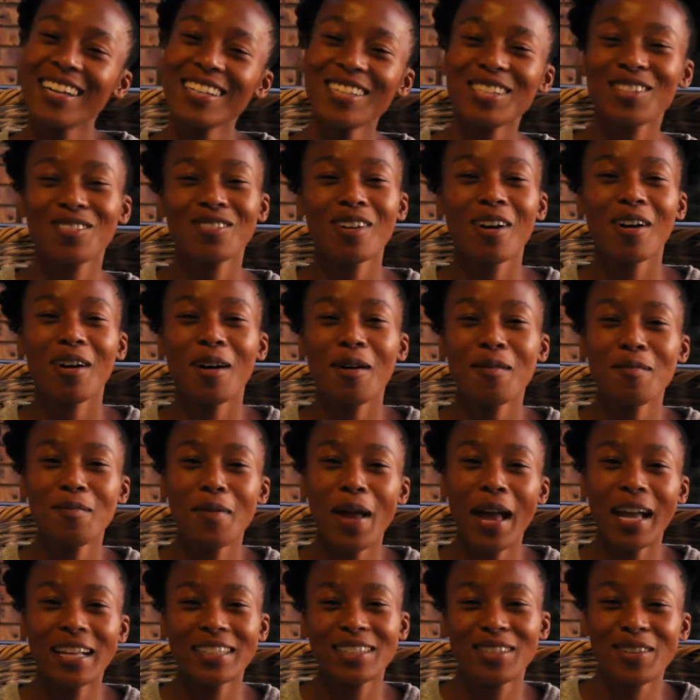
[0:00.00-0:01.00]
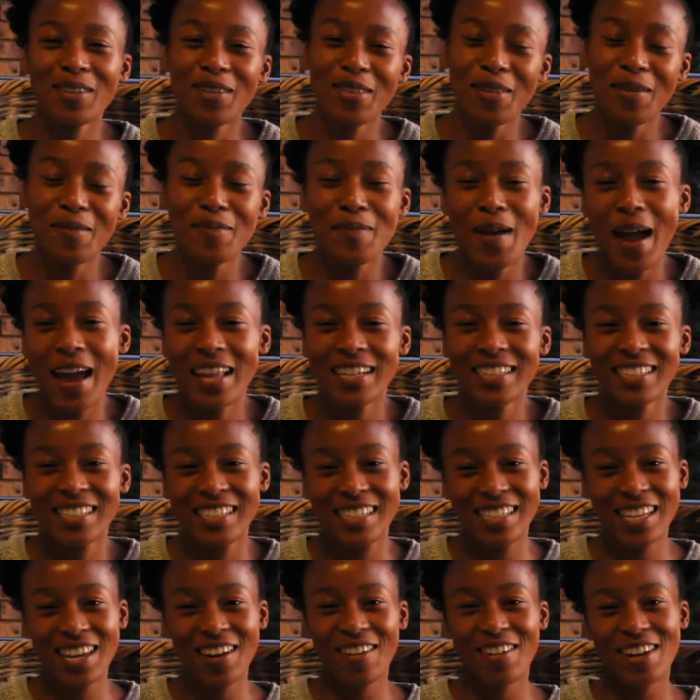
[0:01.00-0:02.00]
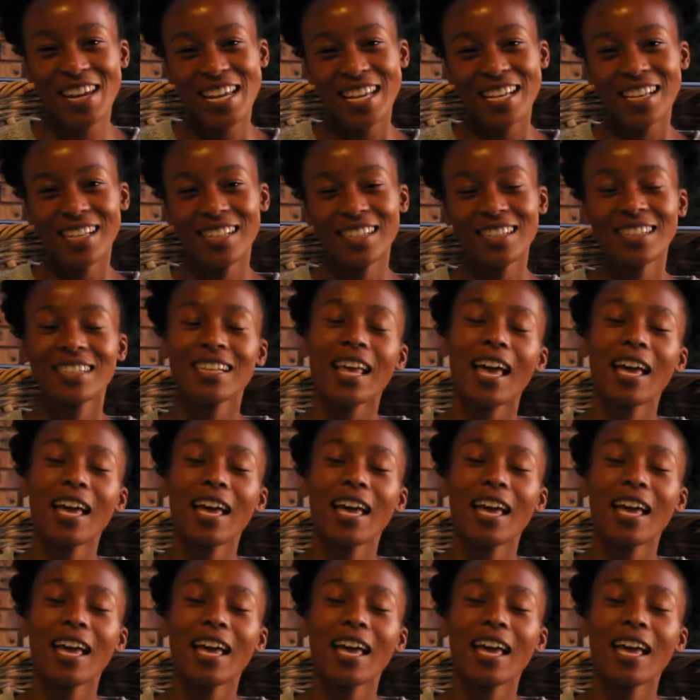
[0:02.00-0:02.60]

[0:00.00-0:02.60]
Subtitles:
welcome back to the money series.